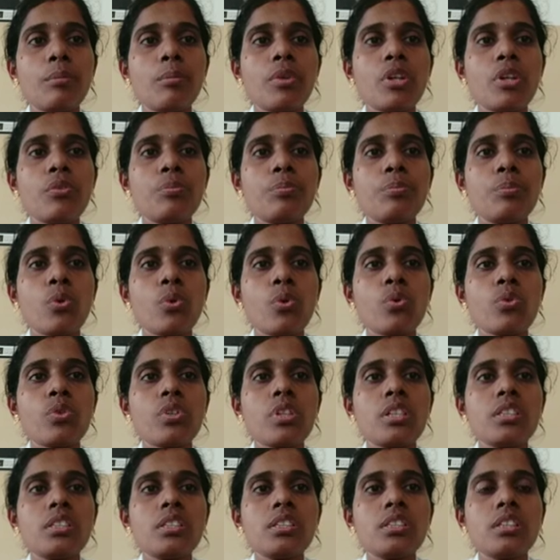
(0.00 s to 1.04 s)
of
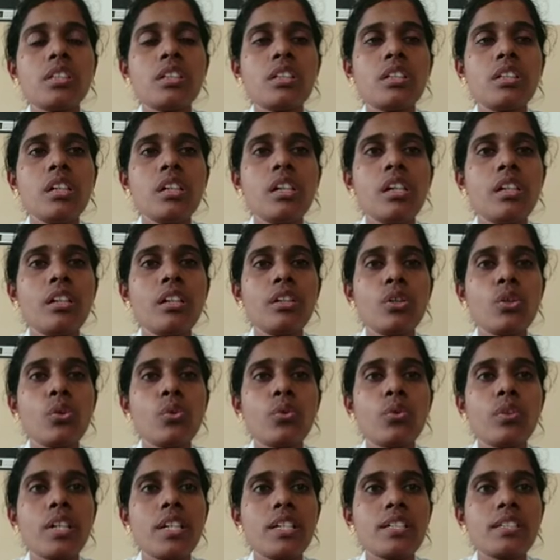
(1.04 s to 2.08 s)
protons in the
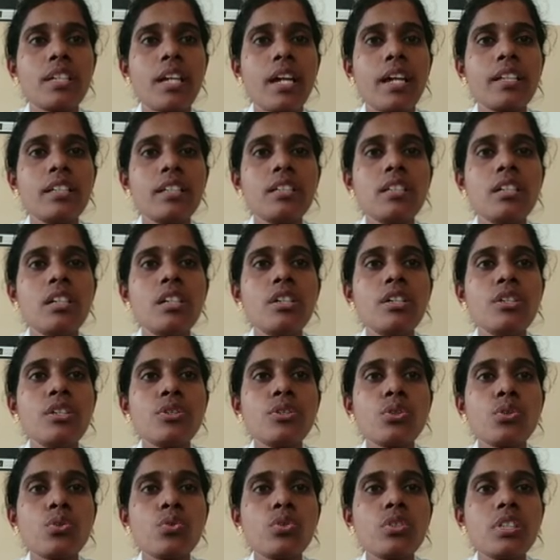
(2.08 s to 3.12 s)
nucleus and
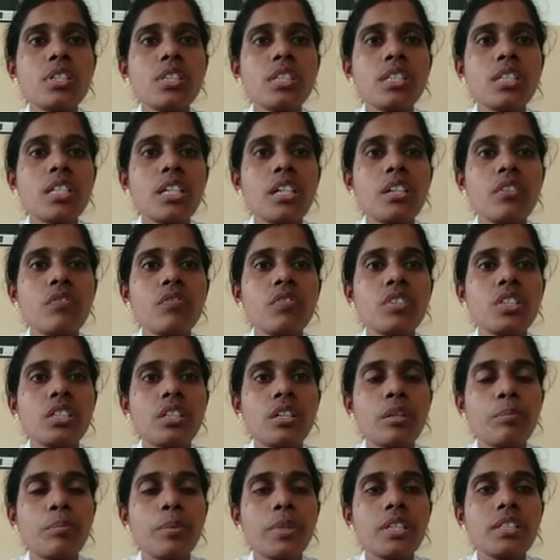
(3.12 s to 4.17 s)
238 which
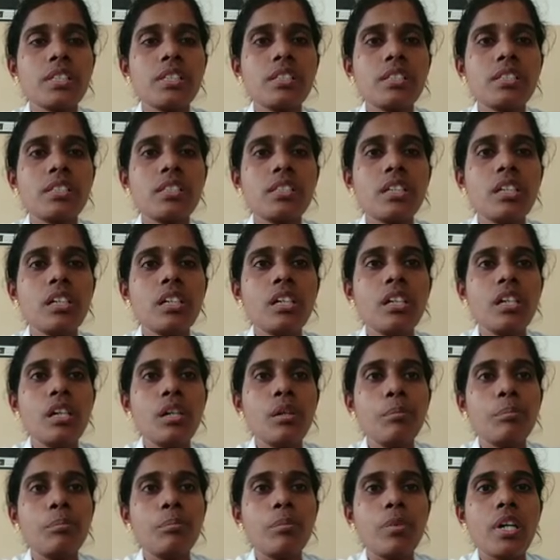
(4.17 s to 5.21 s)
represents the
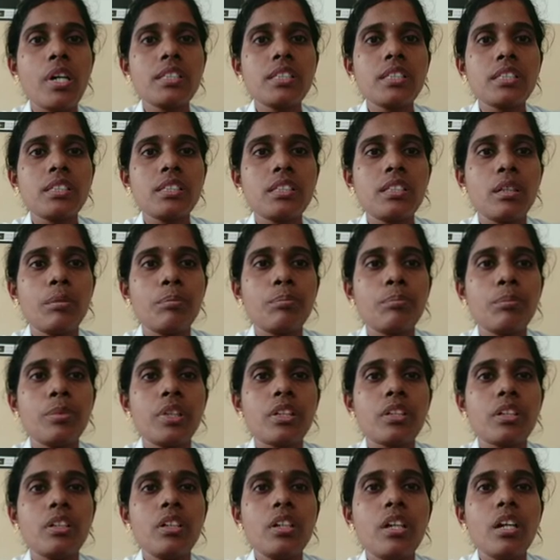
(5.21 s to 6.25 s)
mass number
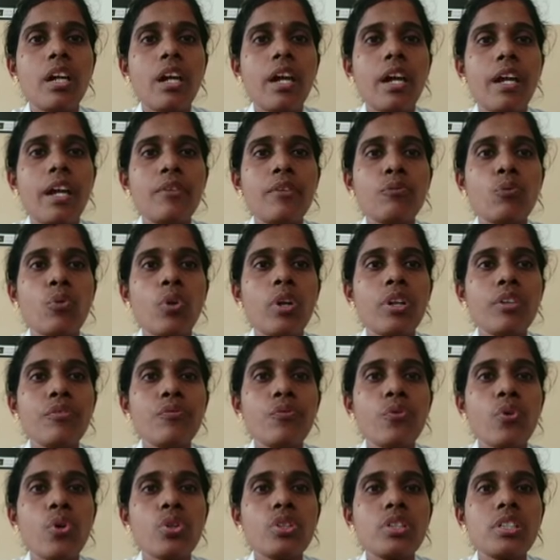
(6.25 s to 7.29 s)
and
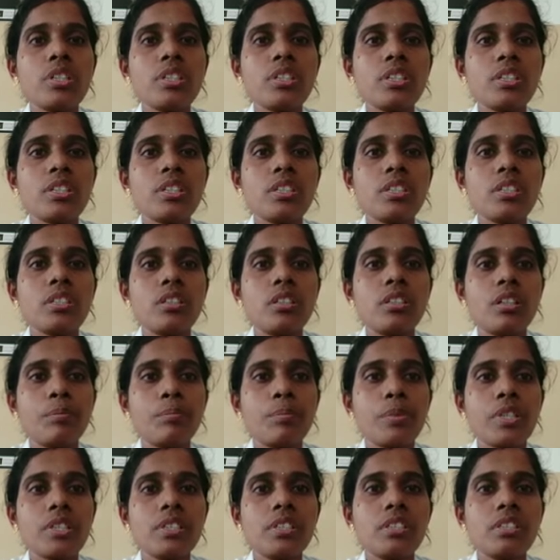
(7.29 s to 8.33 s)
146
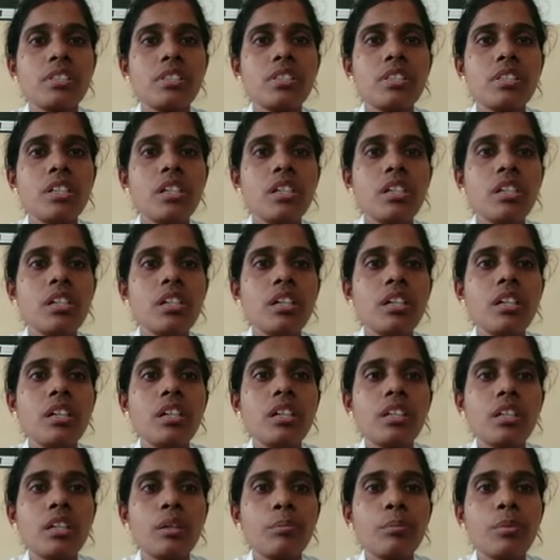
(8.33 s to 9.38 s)
represents the
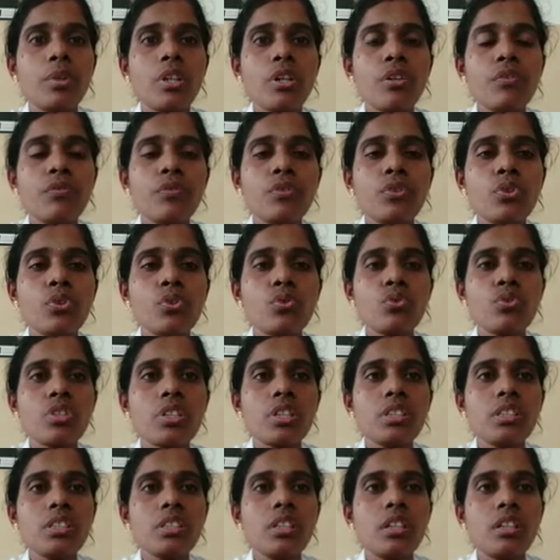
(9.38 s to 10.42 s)
number of
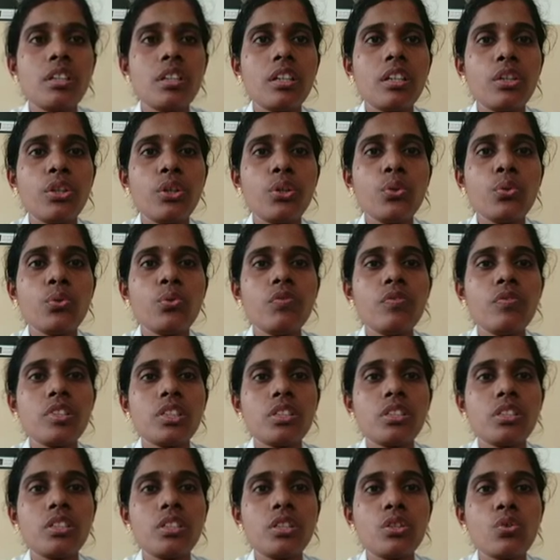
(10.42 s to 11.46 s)
neutrons, the U which
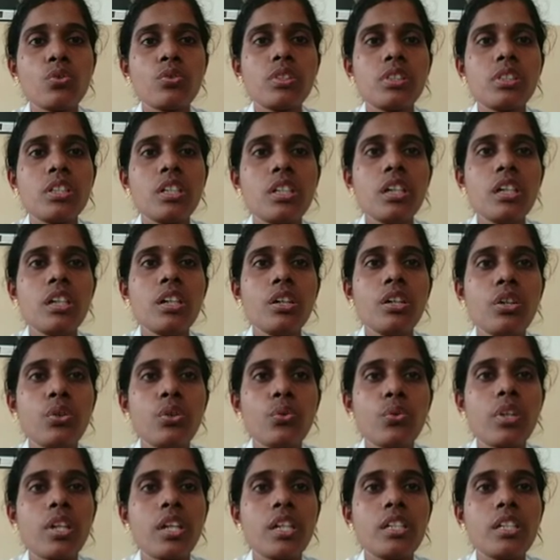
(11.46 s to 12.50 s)
denotes the
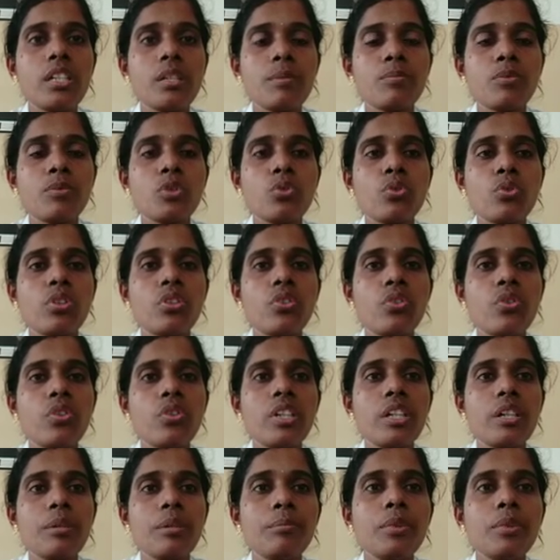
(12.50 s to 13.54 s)
uranium. So
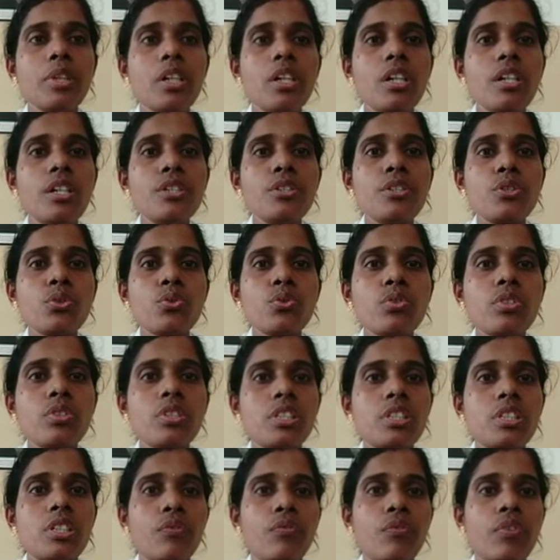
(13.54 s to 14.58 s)

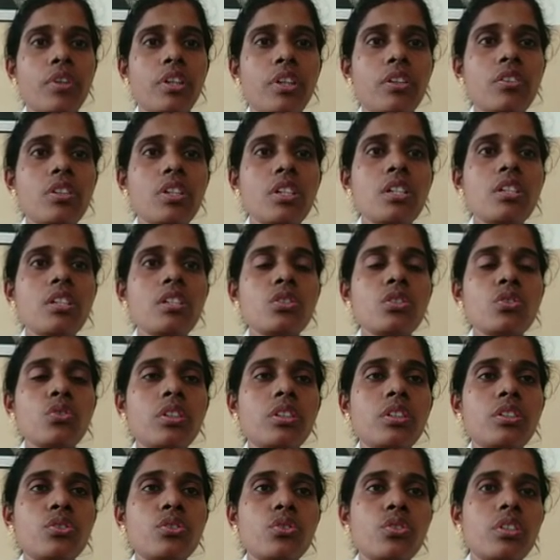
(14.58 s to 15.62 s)
uranium-235. So
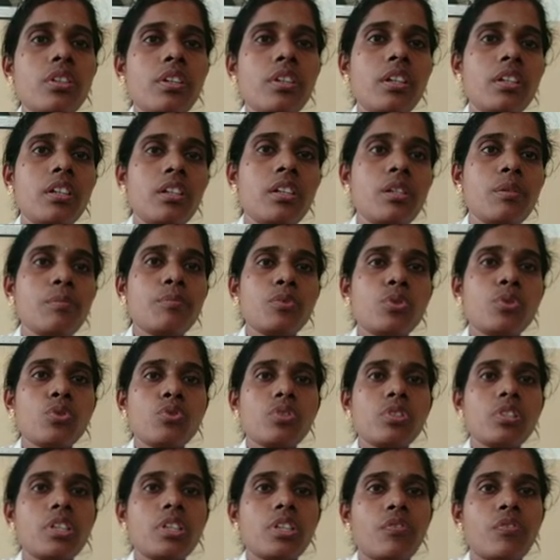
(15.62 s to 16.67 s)
in
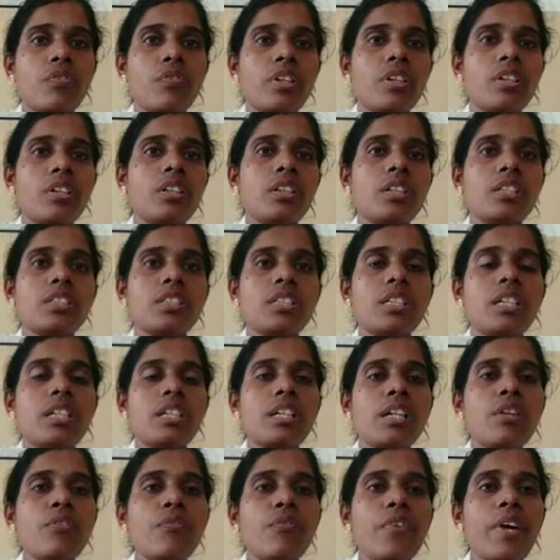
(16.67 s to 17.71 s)
uranium-235 the
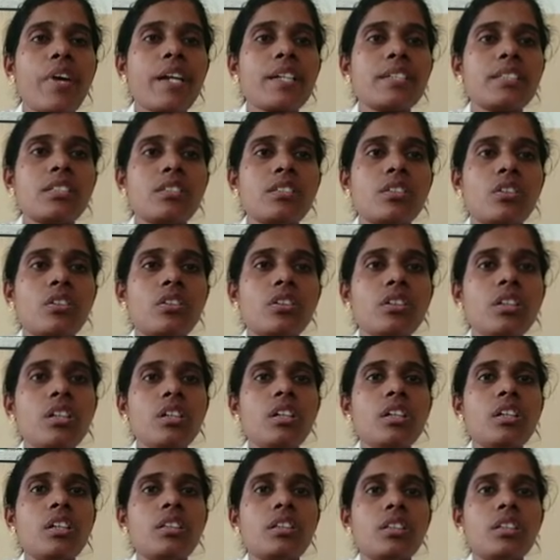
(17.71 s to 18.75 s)
general facts are
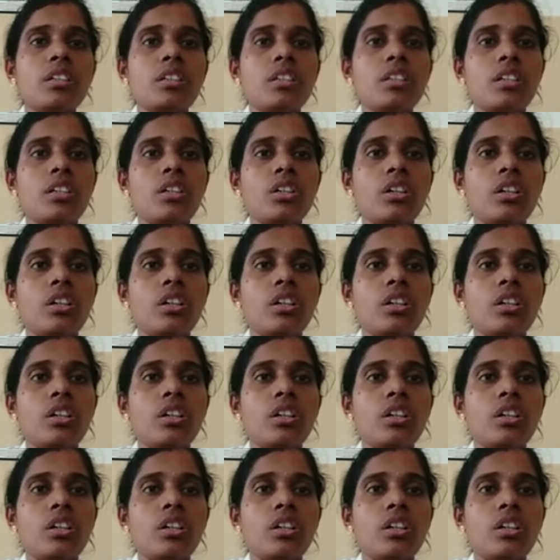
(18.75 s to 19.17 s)
the